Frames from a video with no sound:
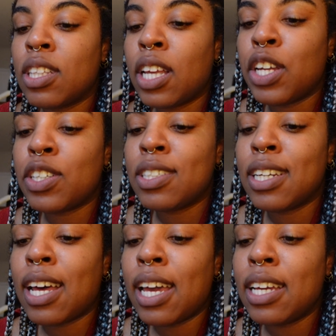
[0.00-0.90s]
later
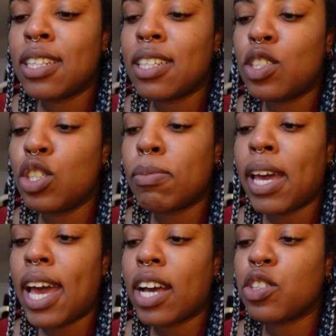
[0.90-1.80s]
tonight and do
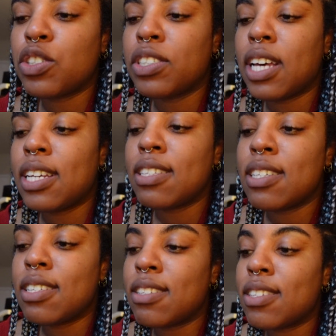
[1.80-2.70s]
my
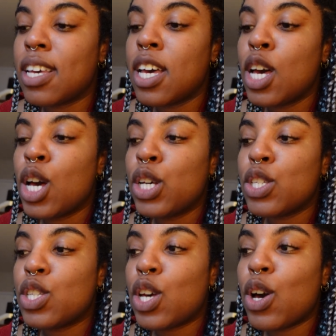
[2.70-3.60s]
exercises.
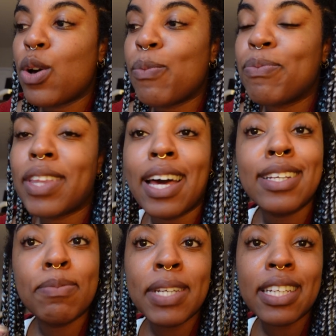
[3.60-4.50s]
So that
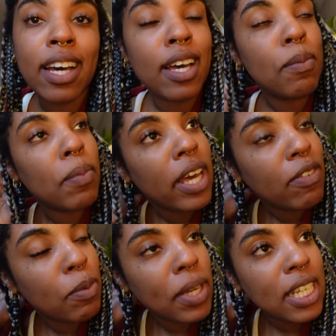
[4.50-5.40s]
is me done. But
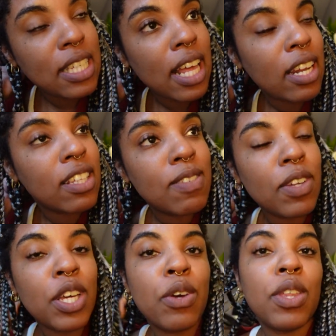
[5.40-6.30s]
if you made it to the end of this
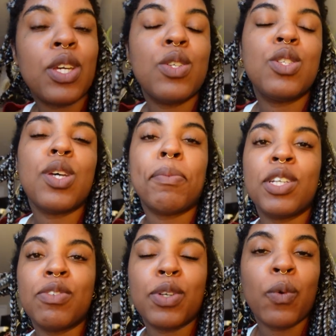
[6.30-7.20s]
video, thank you so
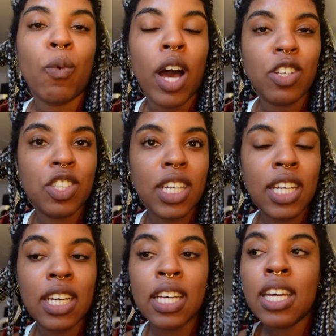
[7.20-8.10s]
much for
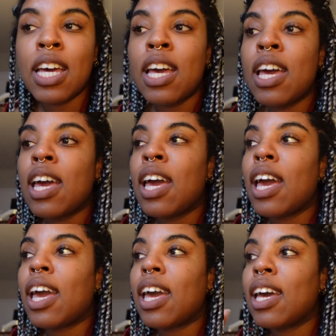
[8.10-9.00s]
watching.
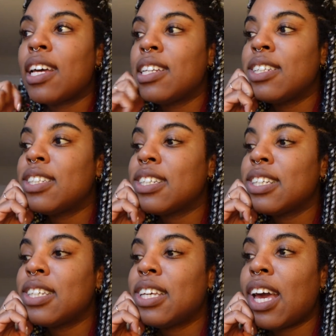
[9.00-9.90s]
And
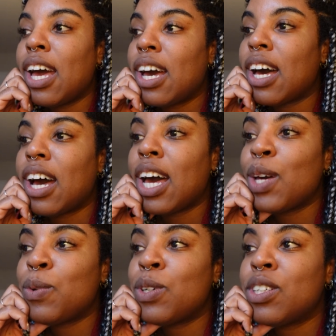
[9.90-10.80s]
yeah,
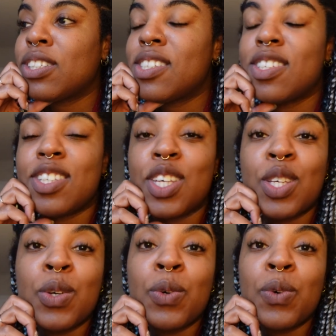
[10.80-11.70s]
I will see
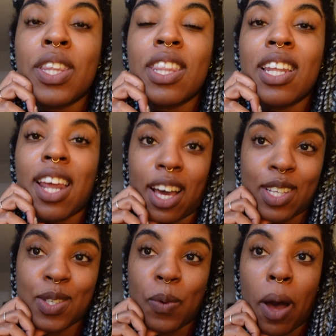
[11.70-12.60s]
you in the
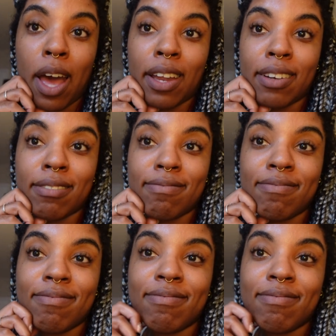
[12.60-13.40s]
next one.